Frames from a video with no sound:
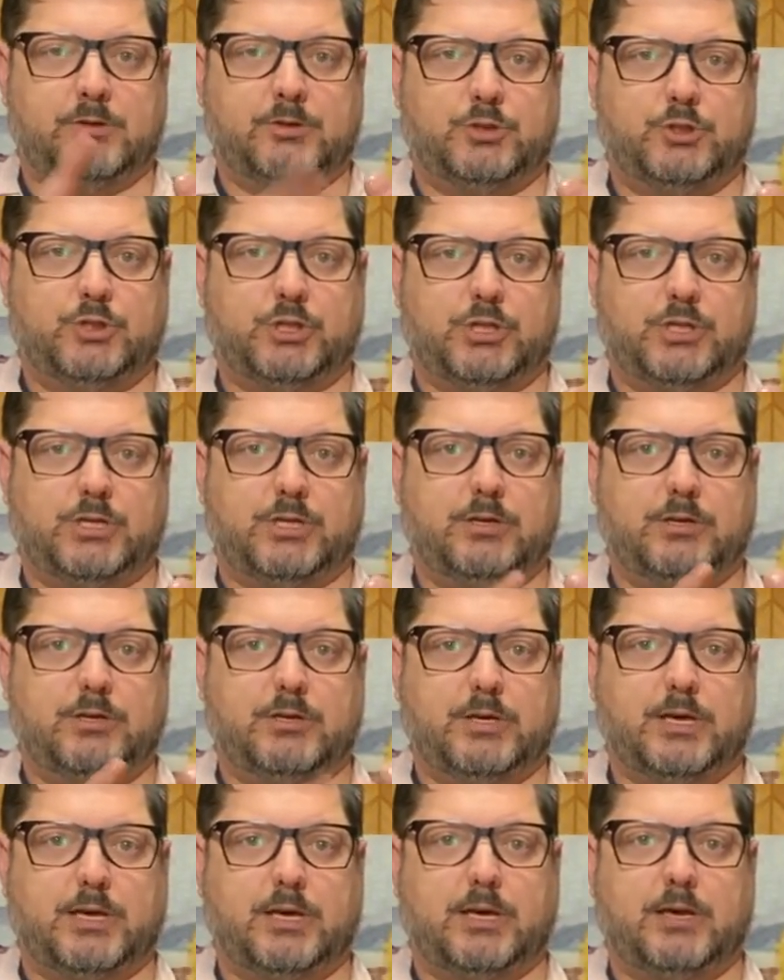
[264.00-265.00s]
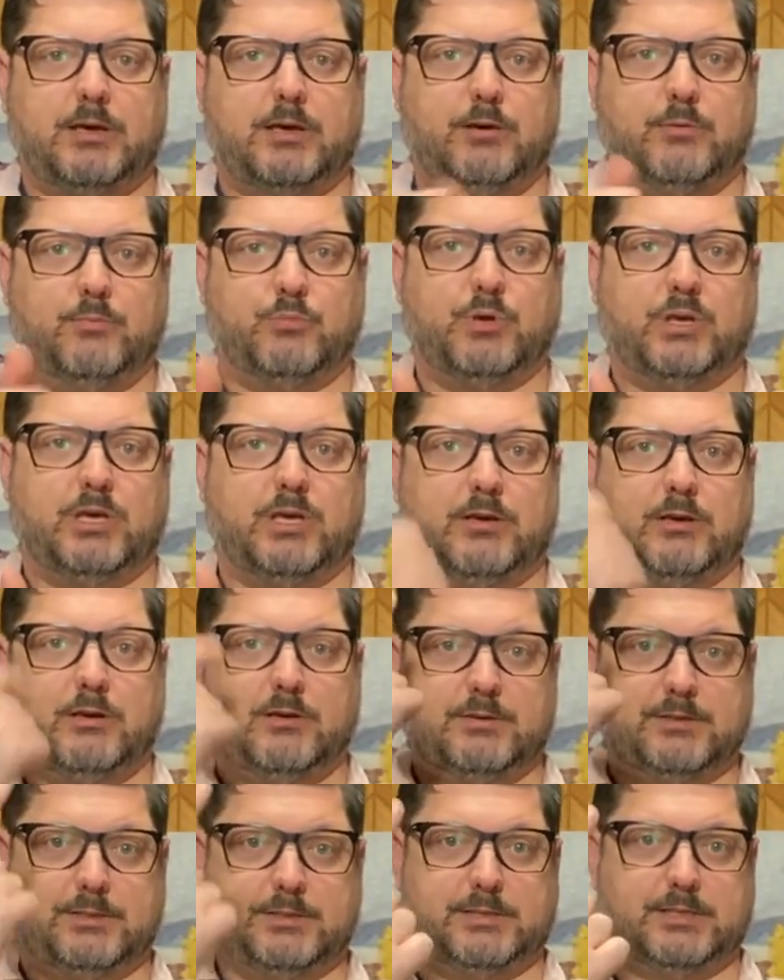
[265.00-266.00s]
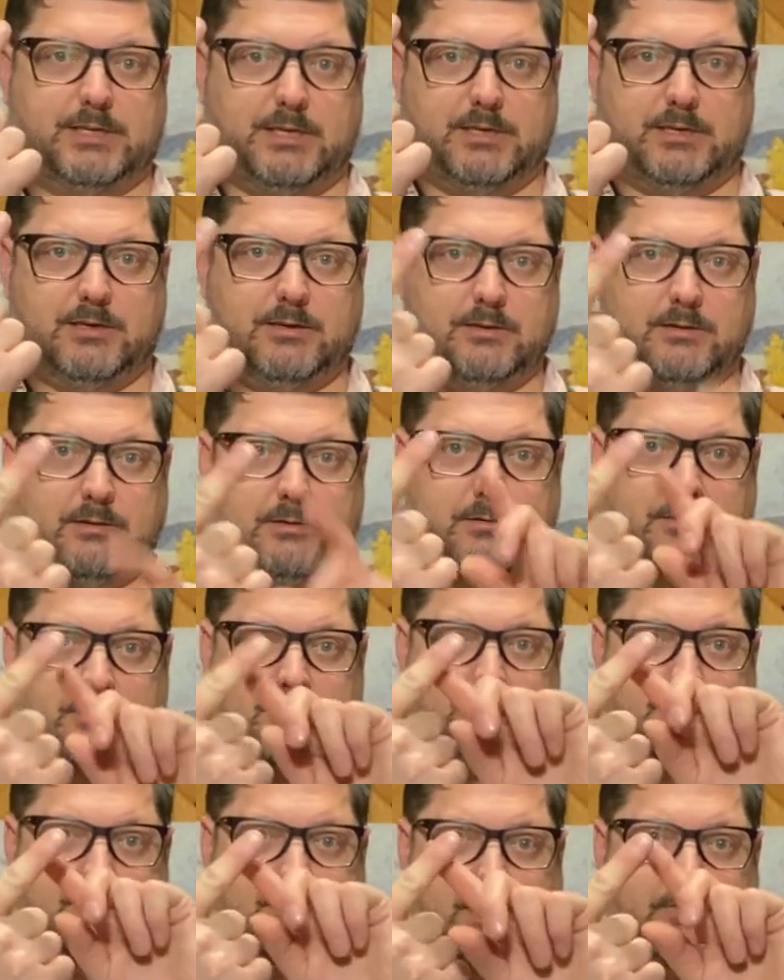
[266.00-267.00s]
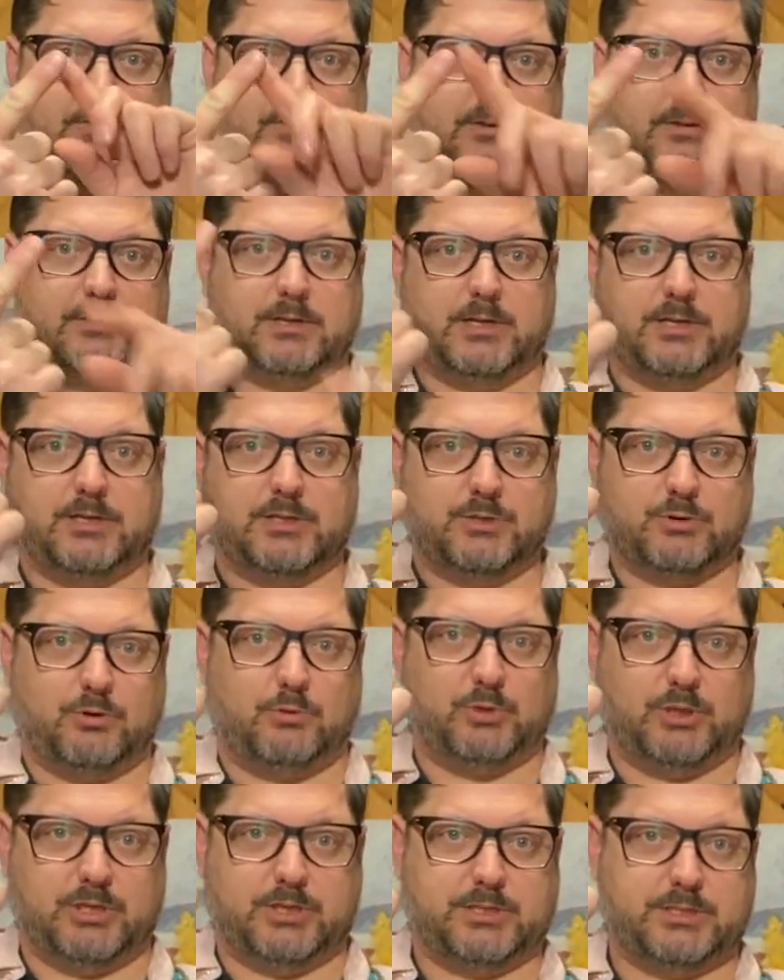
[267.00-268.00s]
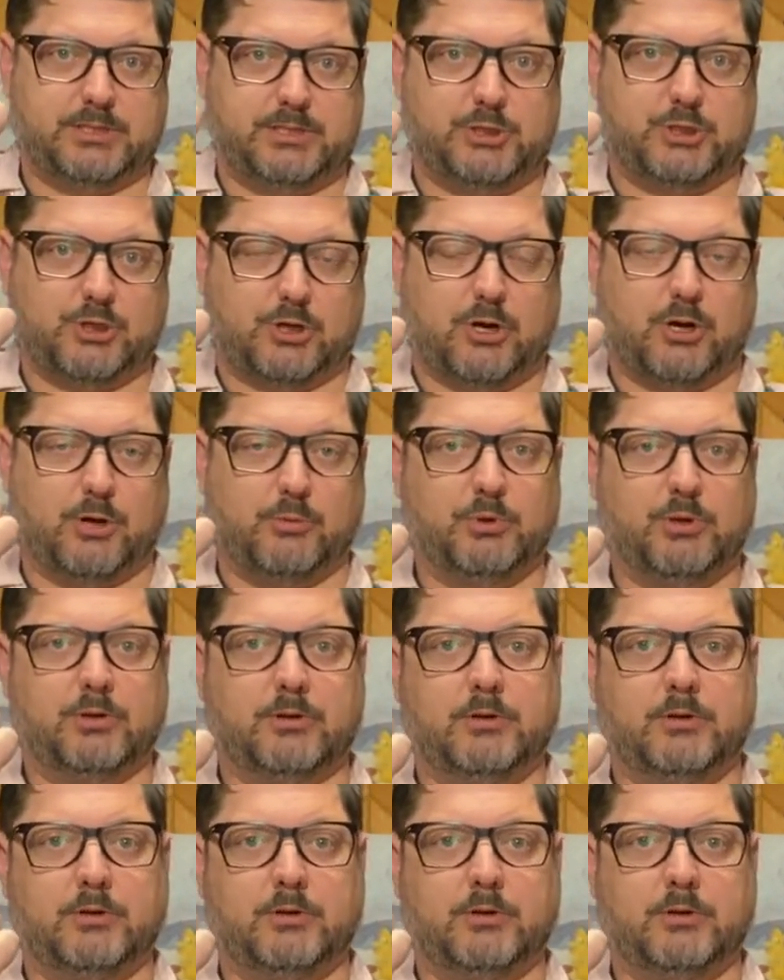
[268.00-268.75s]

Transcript: G, A, B, C, 7th, and is normally a C sharp.